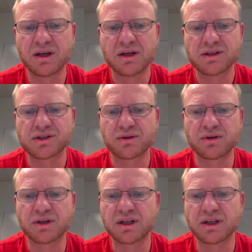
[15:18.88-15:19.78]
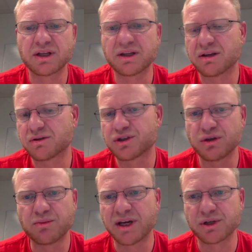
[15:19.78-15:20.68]
So to
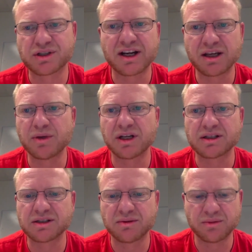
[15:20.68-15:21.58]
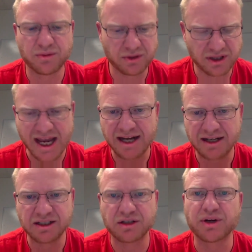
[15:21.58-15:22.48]
be able to document that
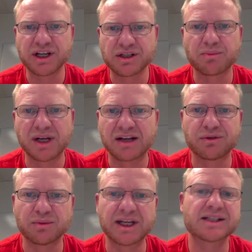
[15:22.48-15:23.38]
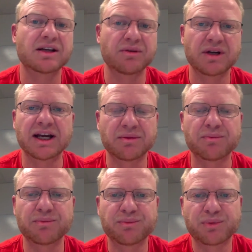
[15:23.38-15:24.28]
integration platform, that's on
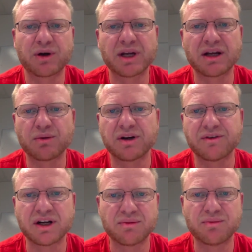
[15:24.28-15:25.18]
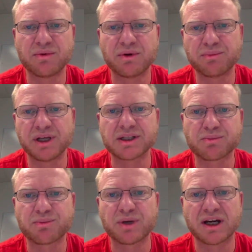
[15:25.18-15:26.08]
probably one of our biggest
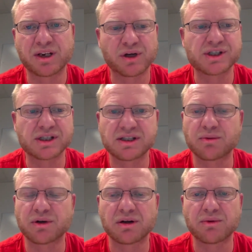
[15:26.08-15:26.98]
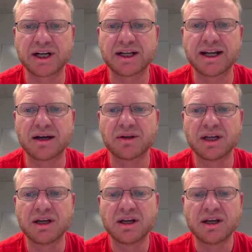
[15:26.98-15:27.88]
projects that we're on right now.
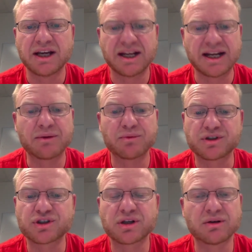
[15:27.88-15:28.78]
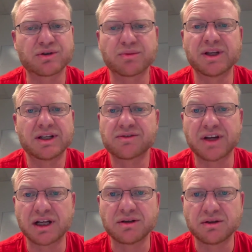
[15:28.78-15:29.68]
And that would show tremendous
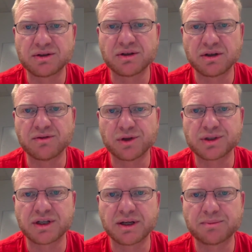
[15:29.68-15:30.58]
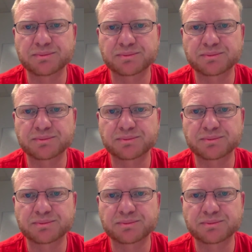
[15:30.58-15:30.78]
value to the university.